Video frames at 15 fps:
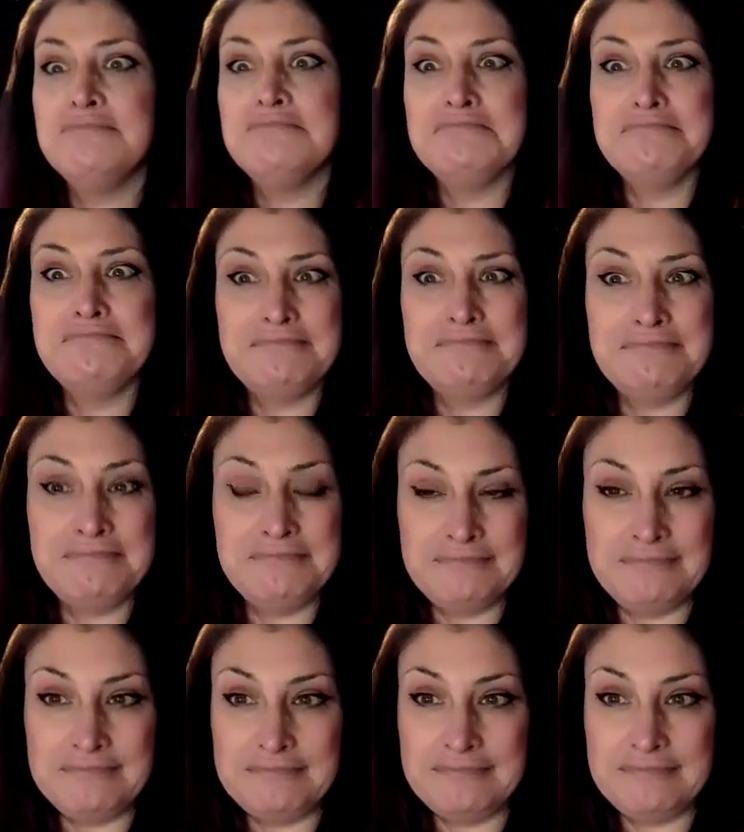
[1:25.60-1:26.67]

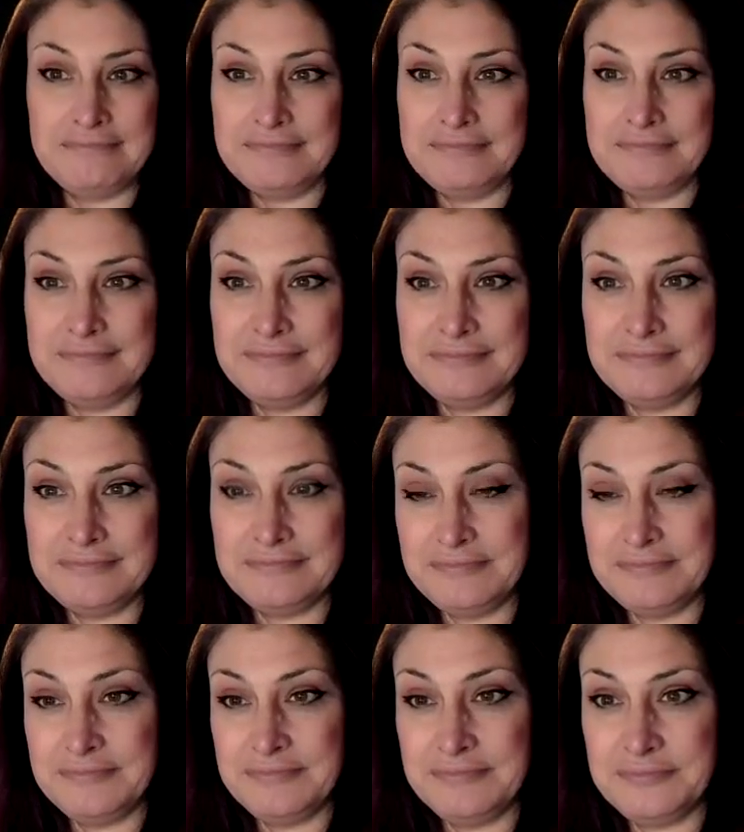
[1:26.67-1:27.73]

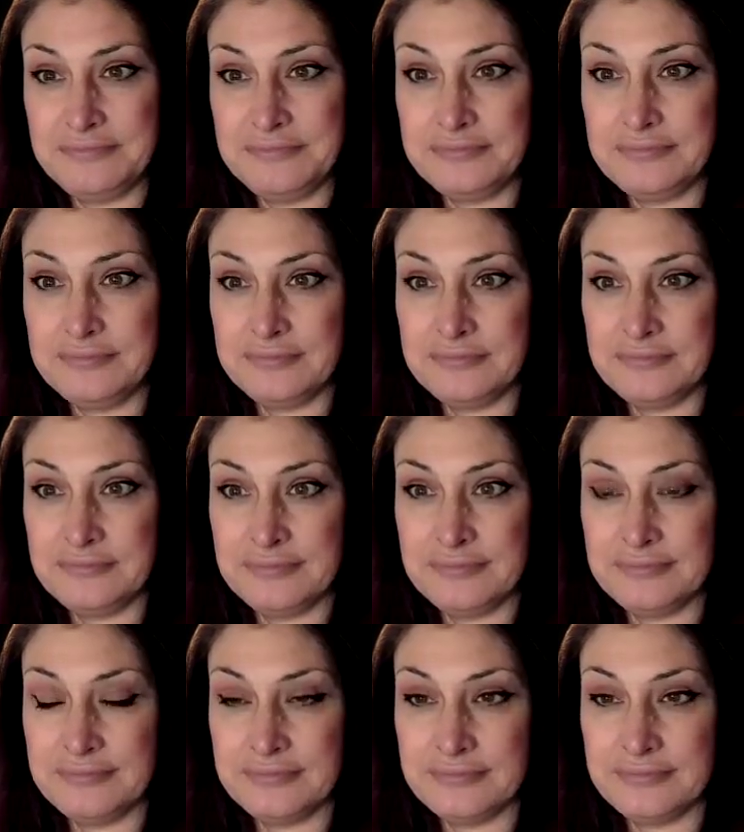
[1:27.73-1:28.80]

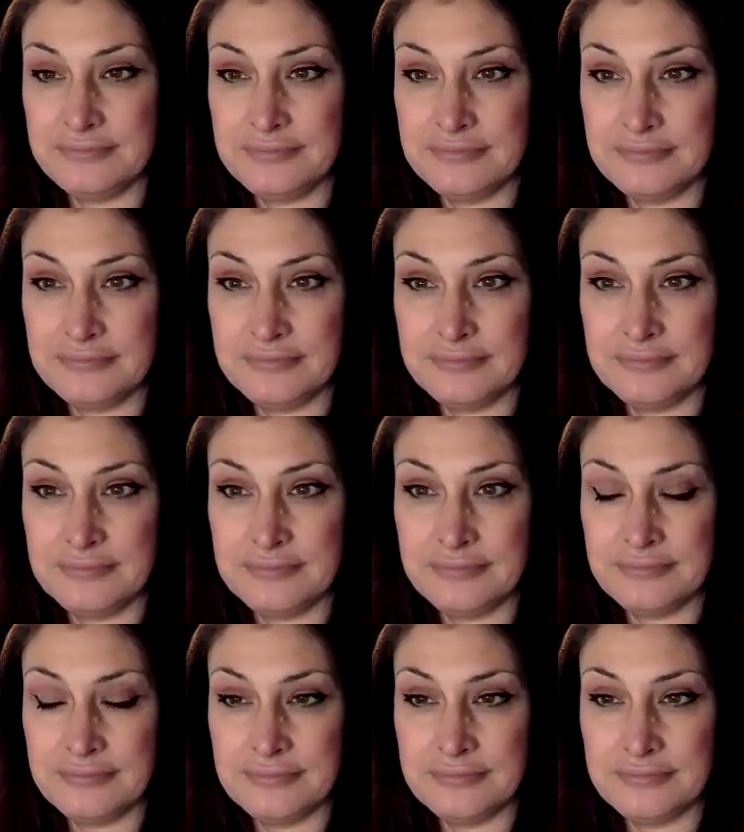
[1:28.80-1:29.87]

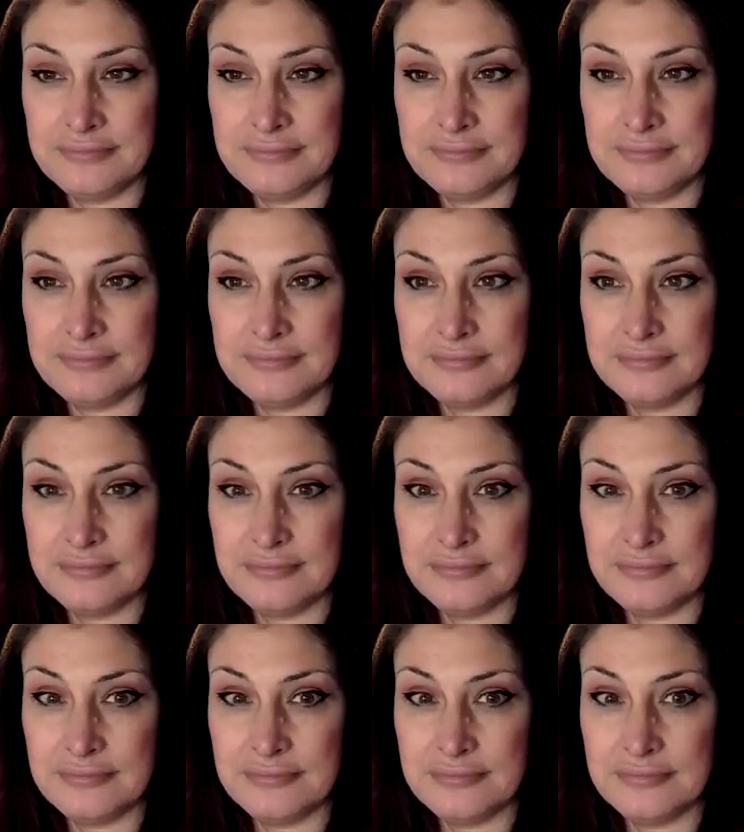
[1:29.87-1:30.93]

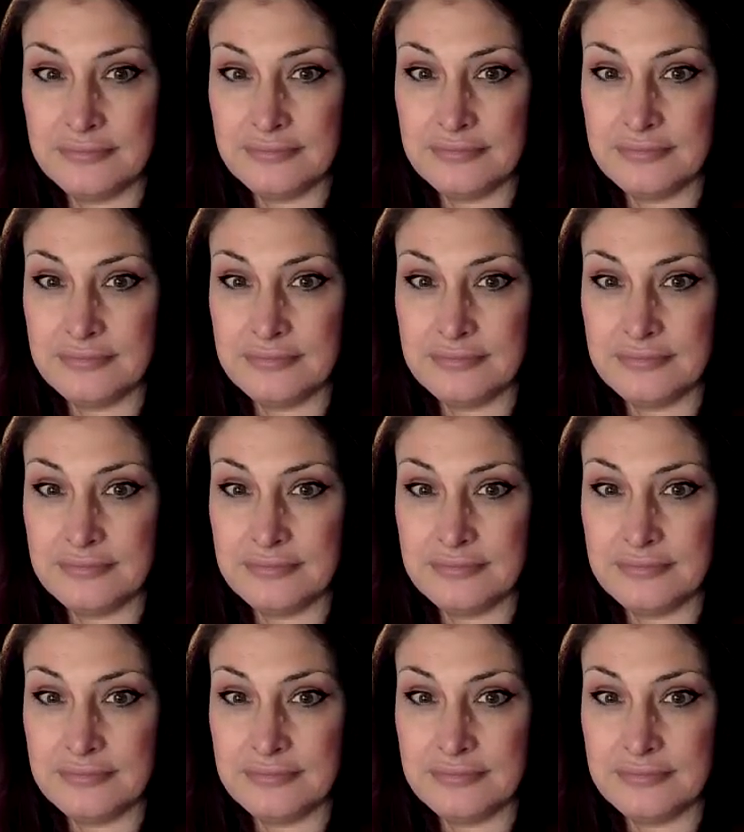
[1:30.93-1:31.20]
(silent)